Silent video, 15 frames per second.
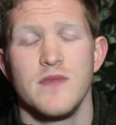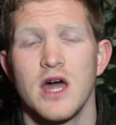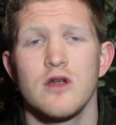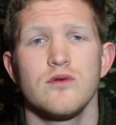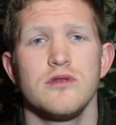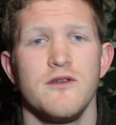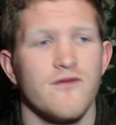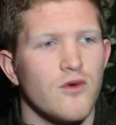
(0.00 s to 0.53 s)
Not
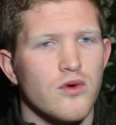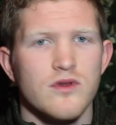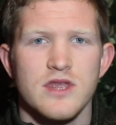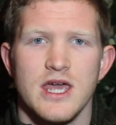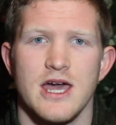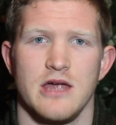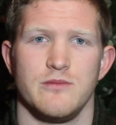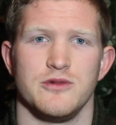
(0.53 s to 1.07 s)
only for
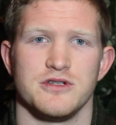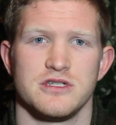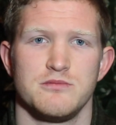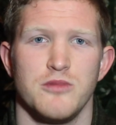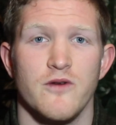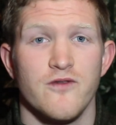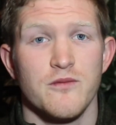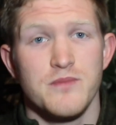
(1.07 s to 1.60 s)
the animals,
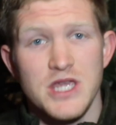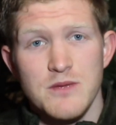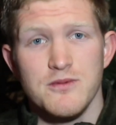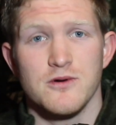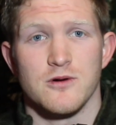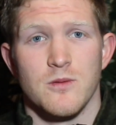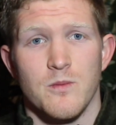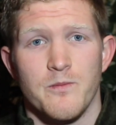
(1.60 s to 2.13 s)
but for
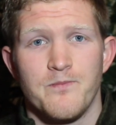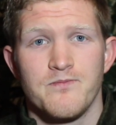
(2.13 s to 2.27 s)
people.